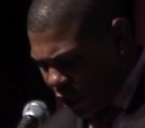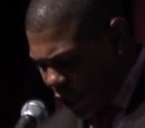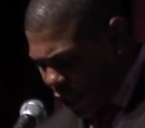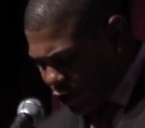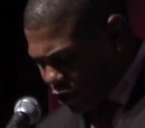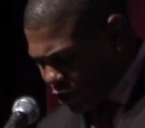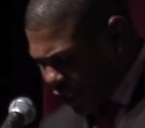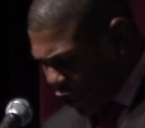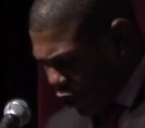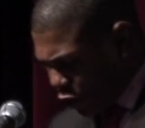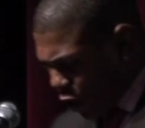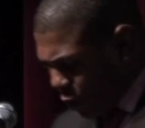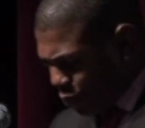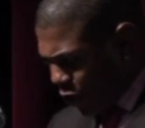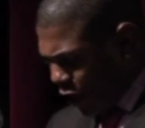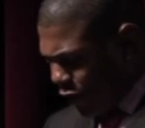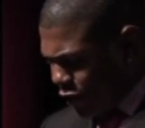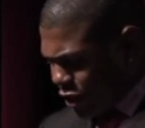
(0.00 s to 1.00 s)
legislator who
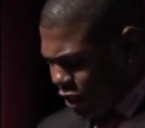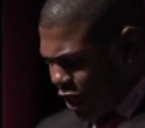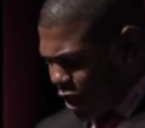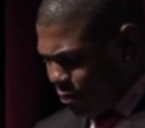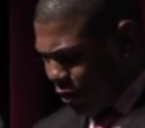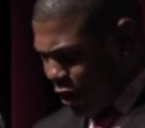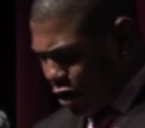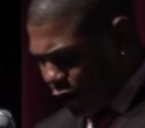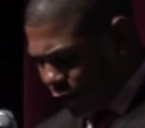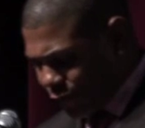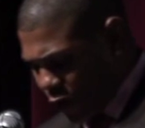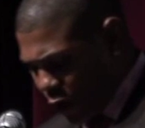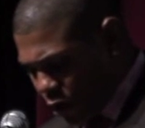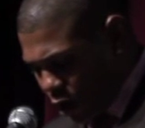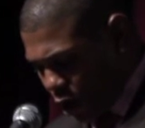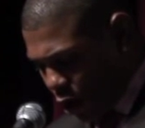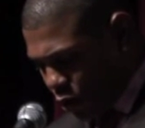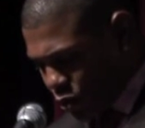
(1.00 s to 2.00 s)
had previously appeared in
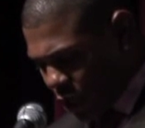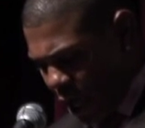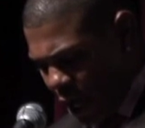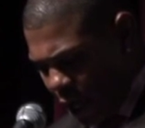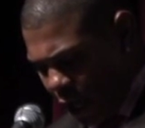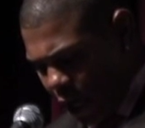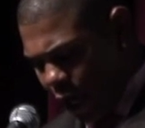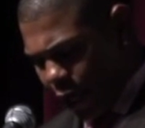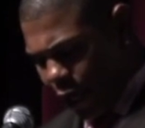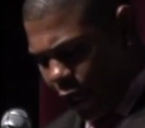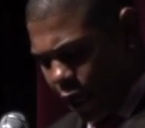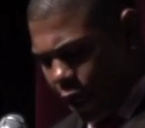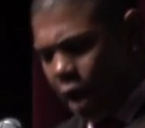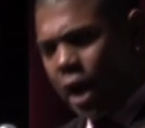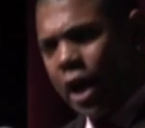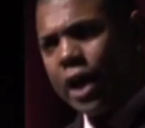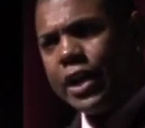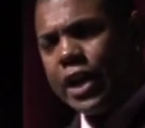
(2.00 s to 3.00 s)
photos
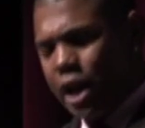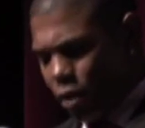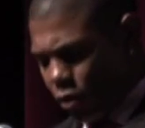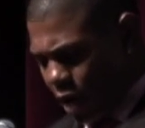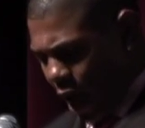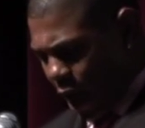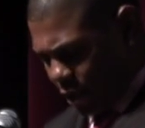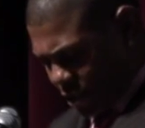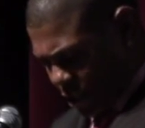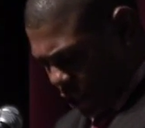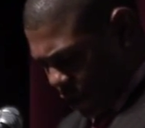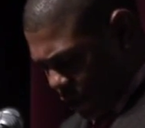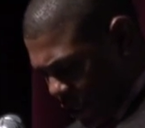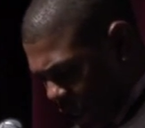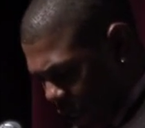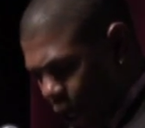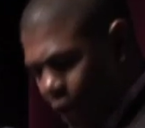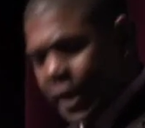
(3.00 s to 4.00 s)
hugging a neo-Nazi.
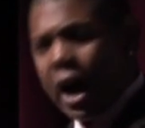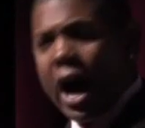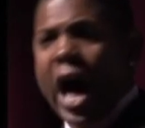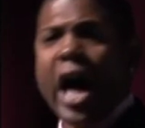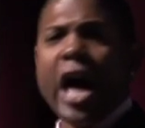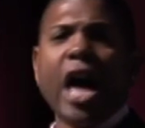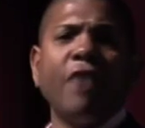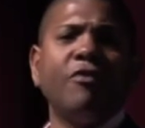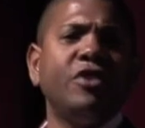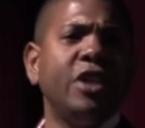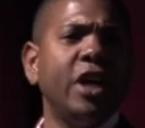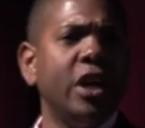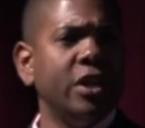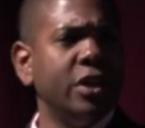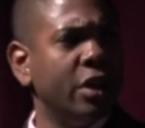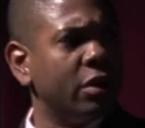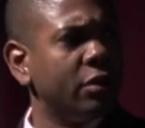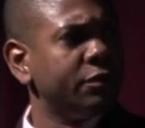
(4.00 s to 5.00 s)
Now, I have
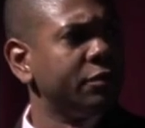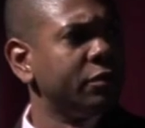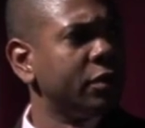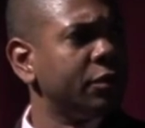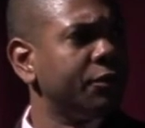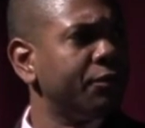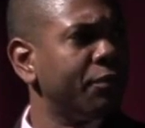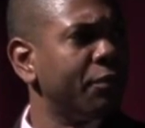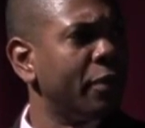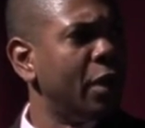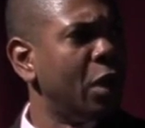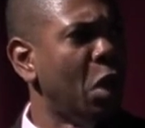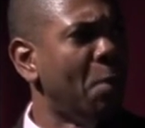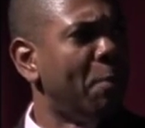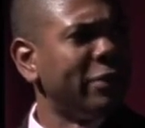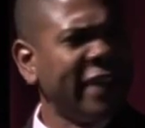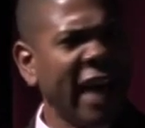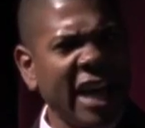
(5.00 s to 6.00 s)
tenure.
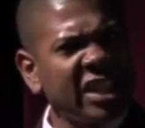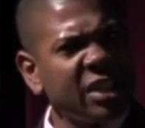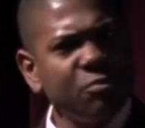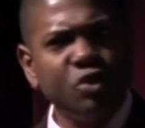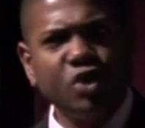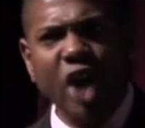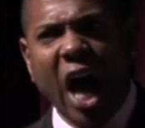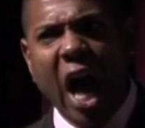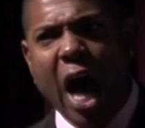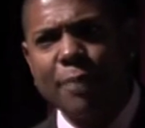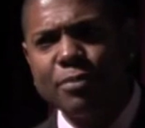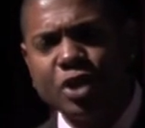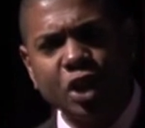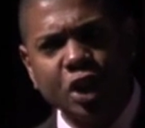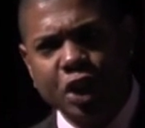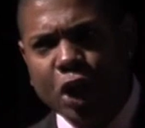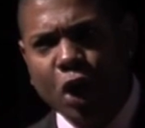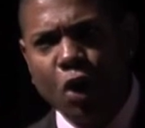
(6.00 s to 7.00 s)
But that's some job
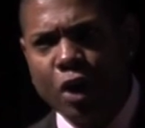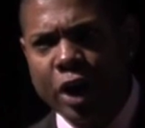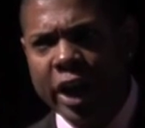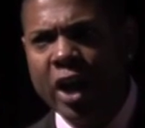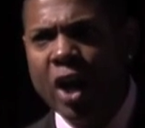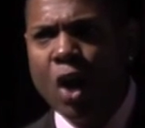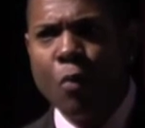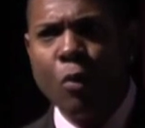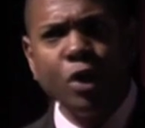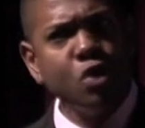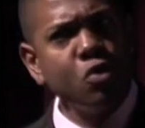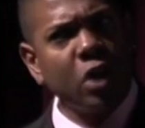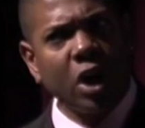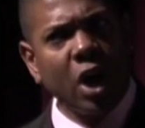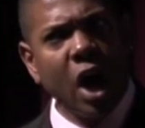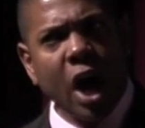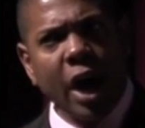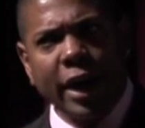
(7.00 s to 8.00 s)
security when you
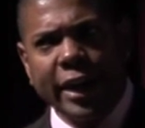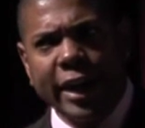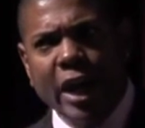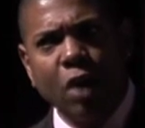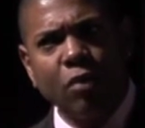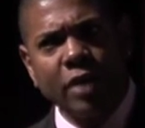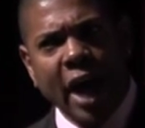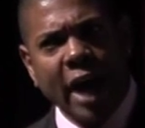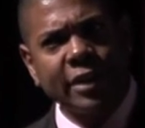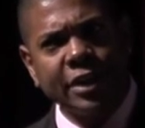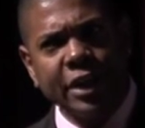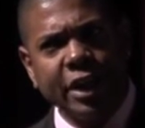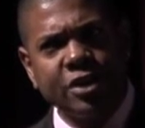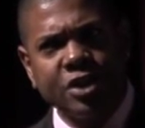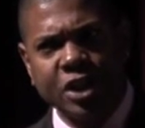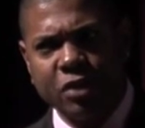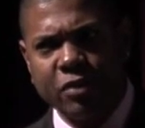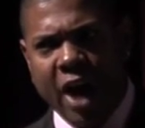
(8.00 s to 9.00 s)
can hug a neo-Nazi
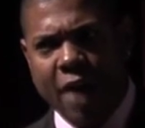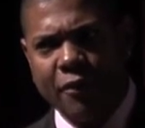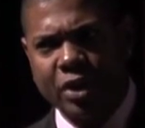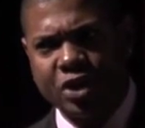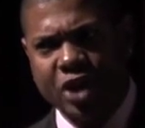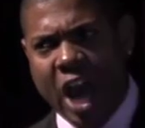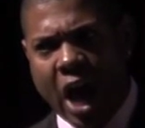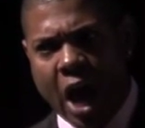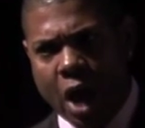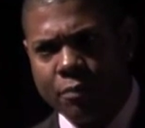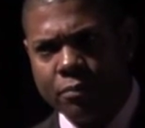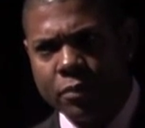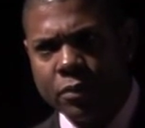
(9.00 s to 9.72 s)
and still have a job.